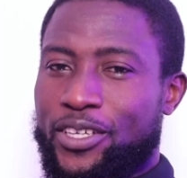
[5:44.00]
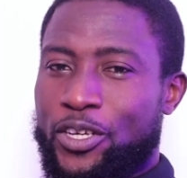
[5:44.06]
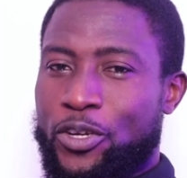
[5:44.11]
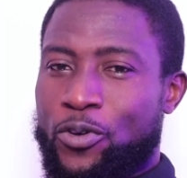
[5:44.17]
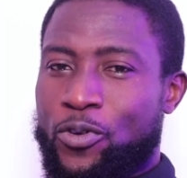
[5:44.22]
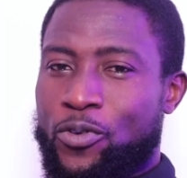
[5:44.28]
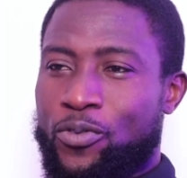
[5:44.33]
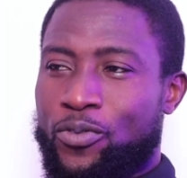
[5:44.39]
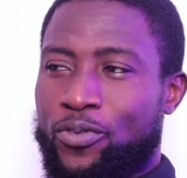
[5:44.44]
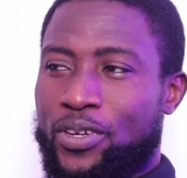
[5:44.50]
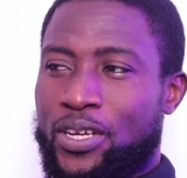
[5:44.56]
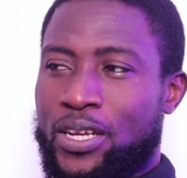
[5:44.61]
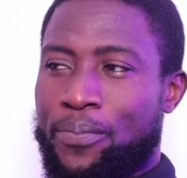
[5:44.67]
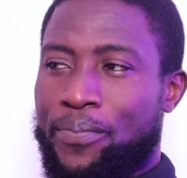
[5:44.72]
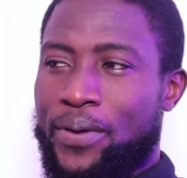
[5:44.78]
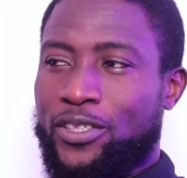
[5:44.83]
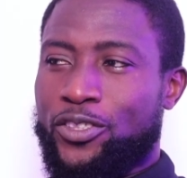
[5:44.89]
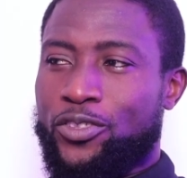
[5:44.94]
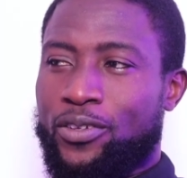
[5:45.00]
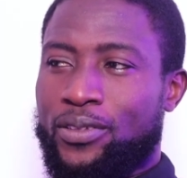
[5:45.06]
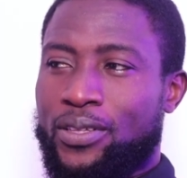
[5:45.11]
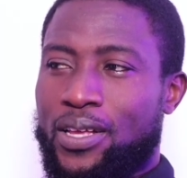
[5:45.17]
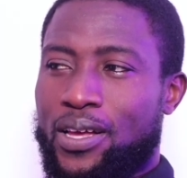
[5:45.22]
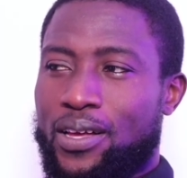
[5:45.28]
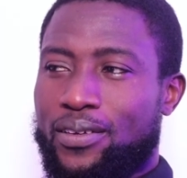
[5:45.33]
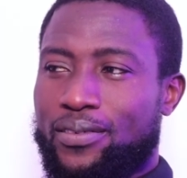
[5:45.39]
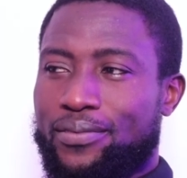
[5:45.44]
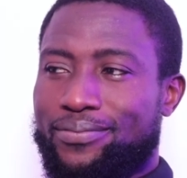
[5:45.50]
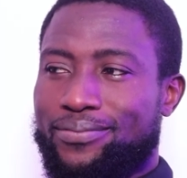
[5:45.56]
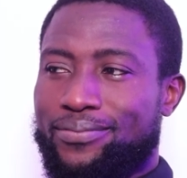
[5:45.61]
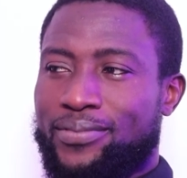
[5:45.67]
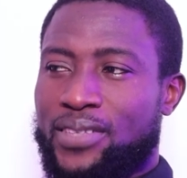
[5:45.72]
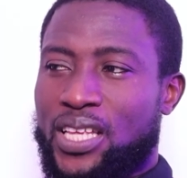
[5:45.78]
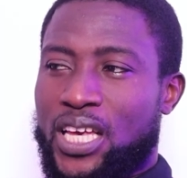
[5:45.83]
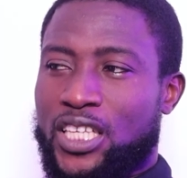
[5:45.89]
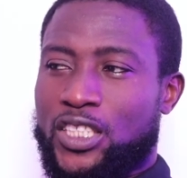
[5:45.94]
it depends on
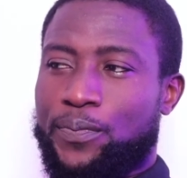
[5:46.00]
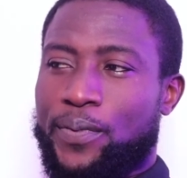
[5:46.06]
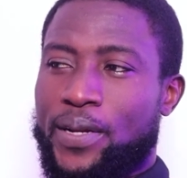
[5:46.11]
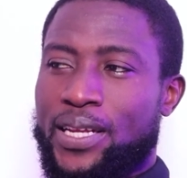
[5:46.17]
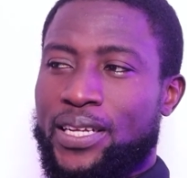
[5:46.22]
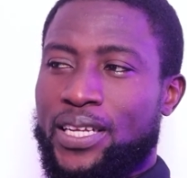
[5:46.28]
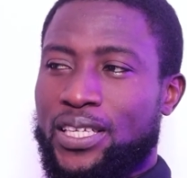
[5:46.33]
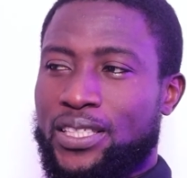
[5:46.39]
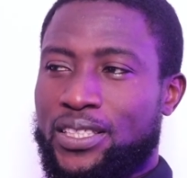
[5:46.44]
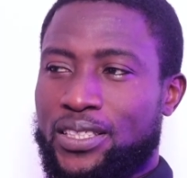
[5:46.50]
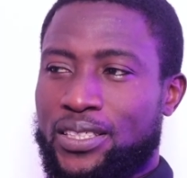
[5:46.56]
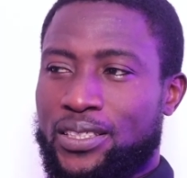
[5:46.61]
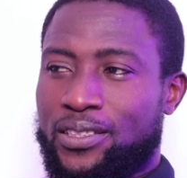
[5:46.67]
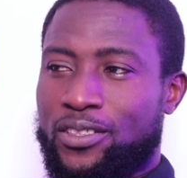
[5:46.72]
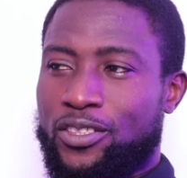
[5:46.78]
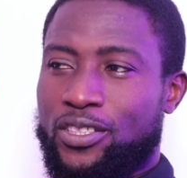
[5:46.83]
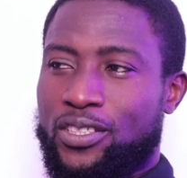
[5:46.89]
the explanation.